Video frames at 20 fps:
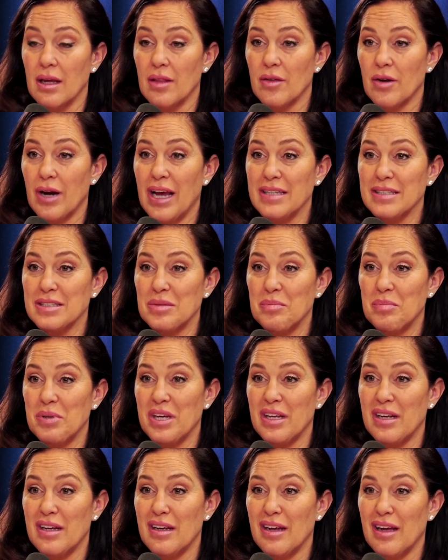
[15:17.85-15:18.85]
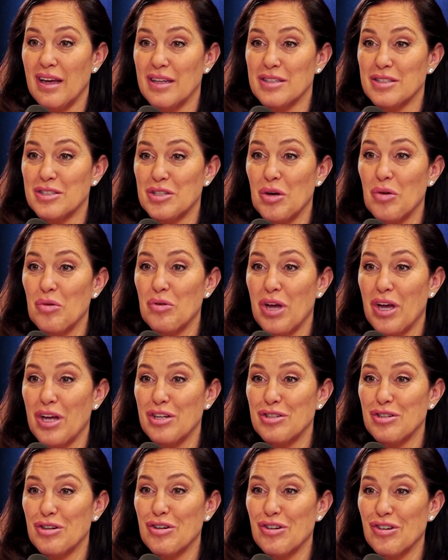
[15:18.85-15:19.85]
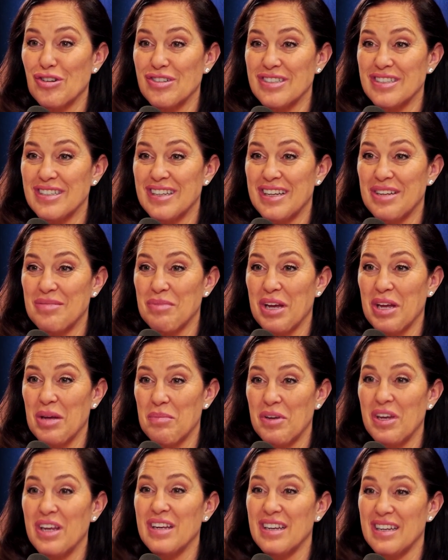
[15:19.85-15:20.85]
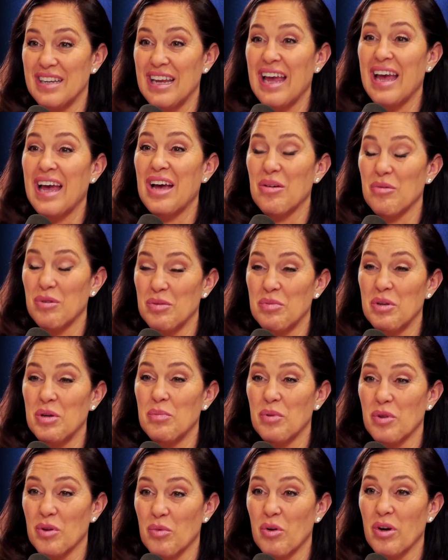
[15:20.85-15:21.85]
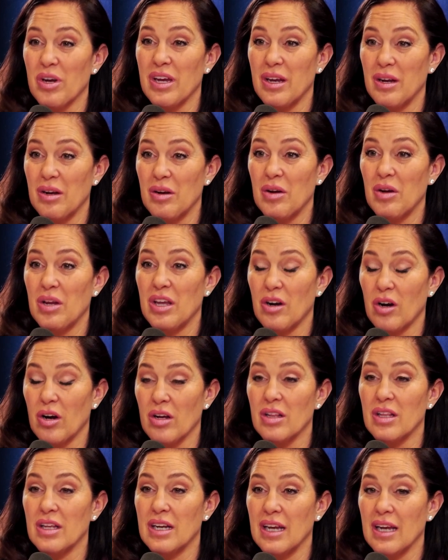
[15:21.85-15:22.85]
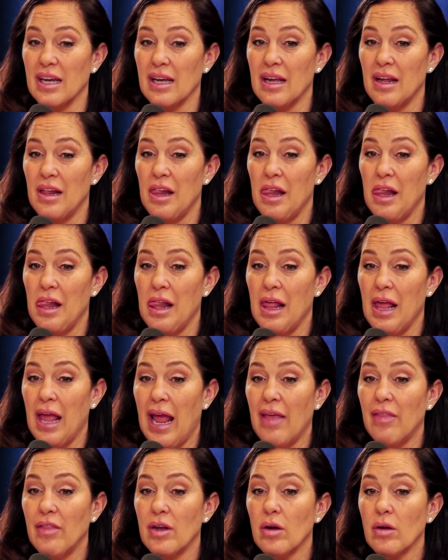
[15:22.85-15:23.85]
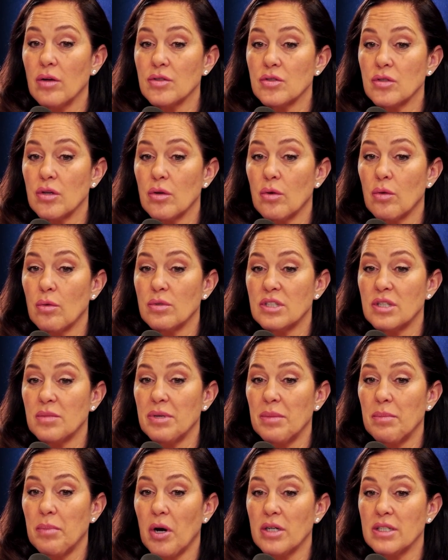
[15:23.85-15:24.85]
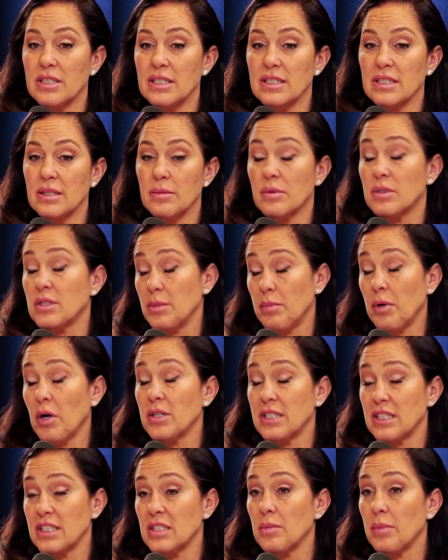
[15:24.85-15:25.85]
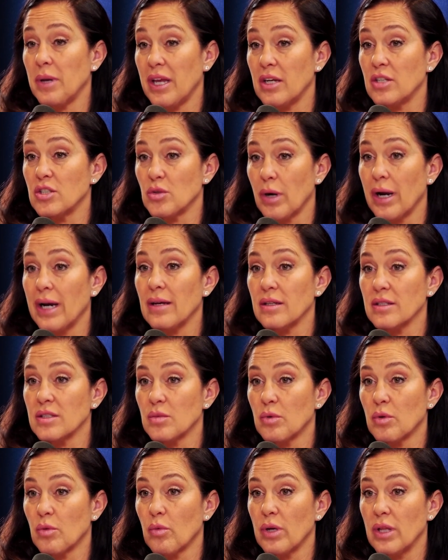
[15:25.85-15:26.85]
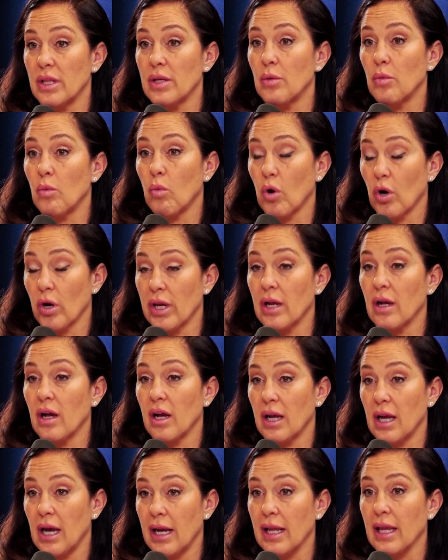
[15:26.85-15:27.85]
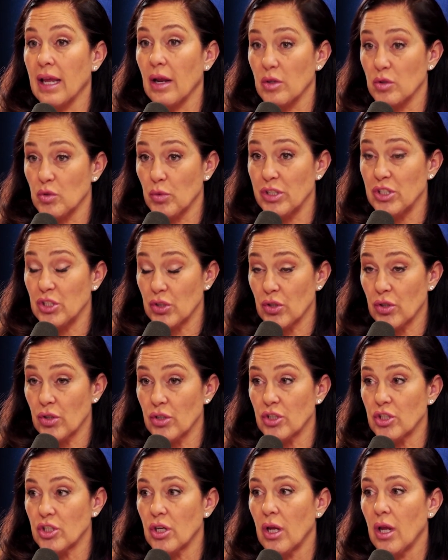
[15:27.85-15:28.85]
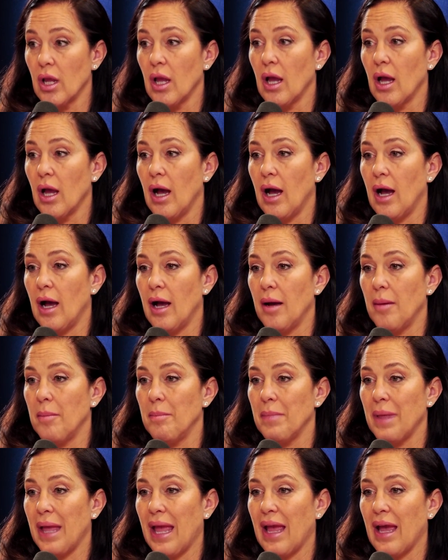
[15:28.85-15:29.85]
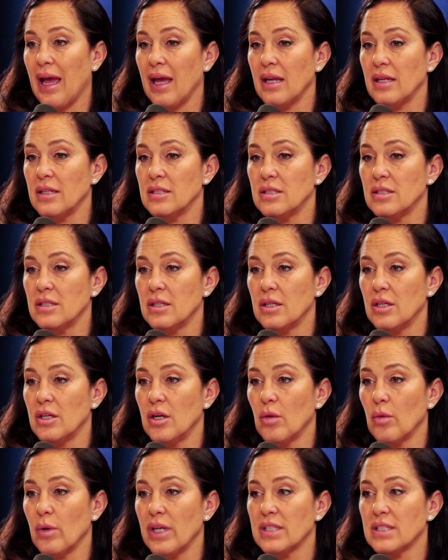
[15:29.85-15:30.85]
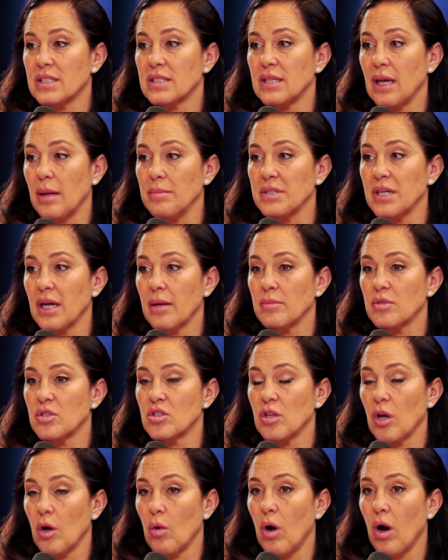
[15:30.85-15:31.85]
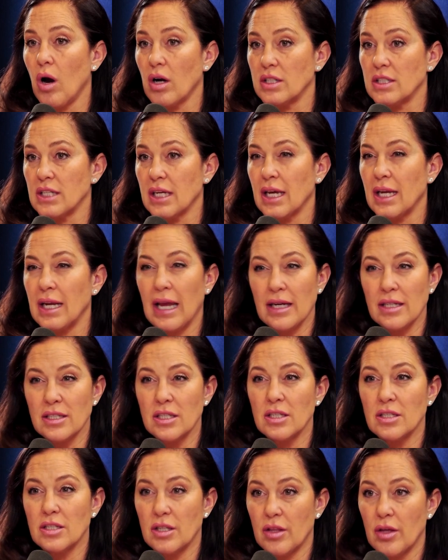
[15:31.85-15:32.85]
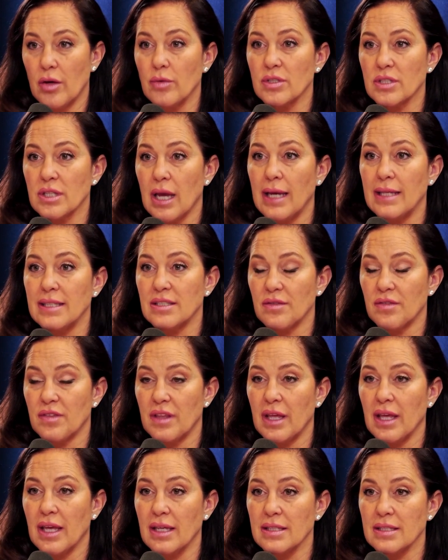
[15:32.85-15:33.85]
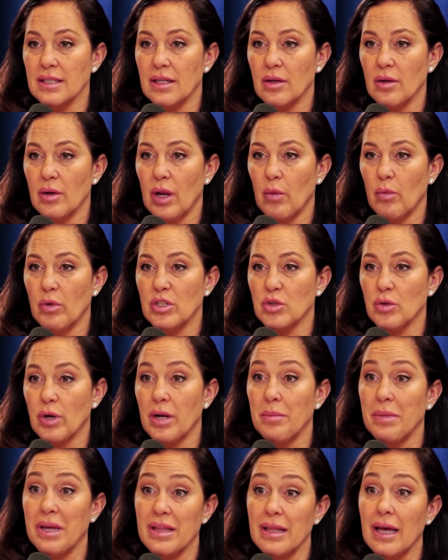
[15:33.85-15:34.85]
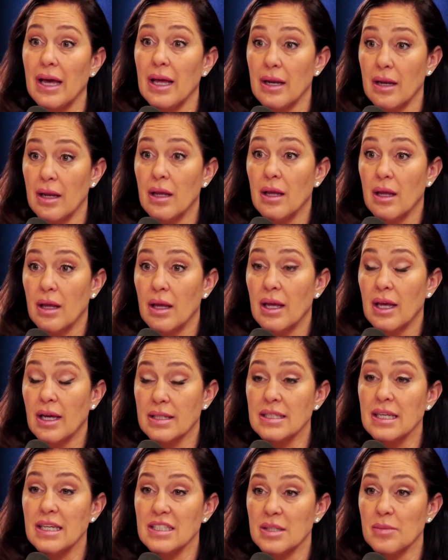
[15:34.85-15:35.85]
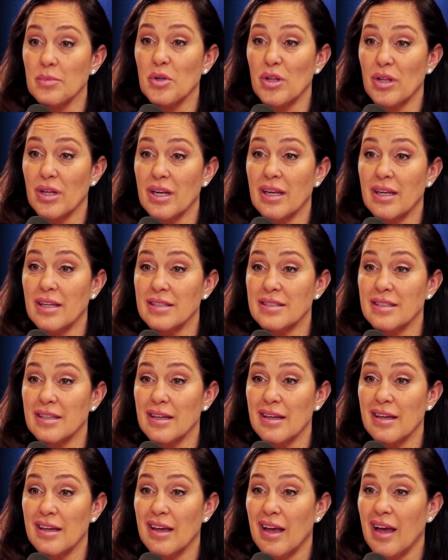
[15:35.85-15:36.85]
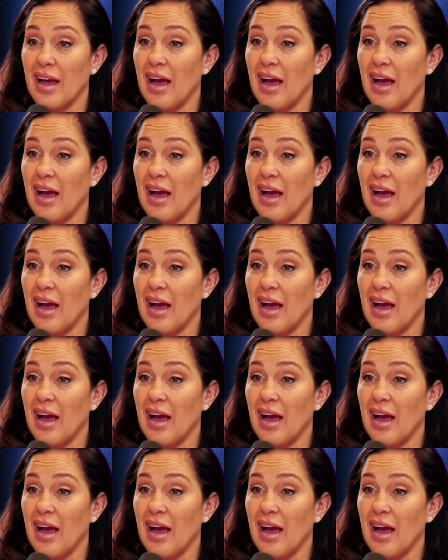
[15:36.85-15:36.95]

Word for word: There hasn't been a stone unturned, in my opinion. Yeah, when people are working in our clinic. And then also to be partic- to participate in trials. We're really working on cutting edge research. Um, and you know it's sometimes so hard to connect to, to those kinds of things and and we try to make that accessible and easy.